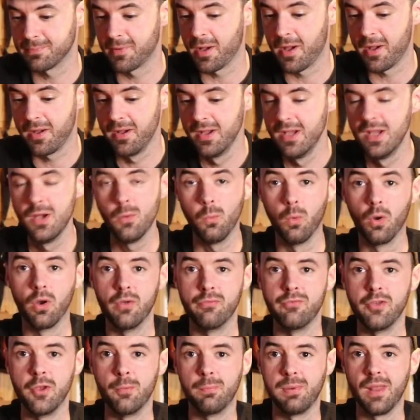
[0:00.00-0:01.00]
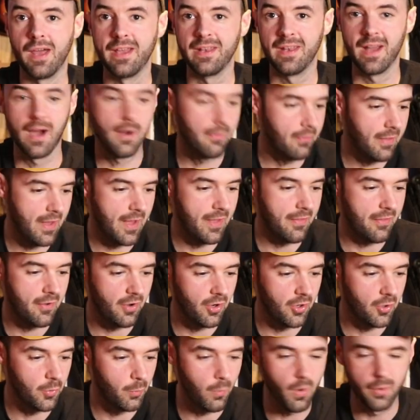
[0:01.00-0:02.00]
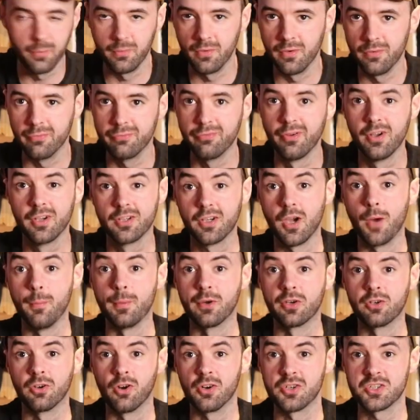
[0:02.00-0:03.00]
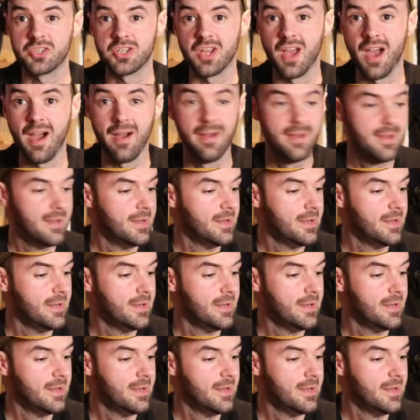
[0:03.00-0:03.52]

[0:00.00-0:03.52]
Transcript: But what have you played out there that I won't have come across yet?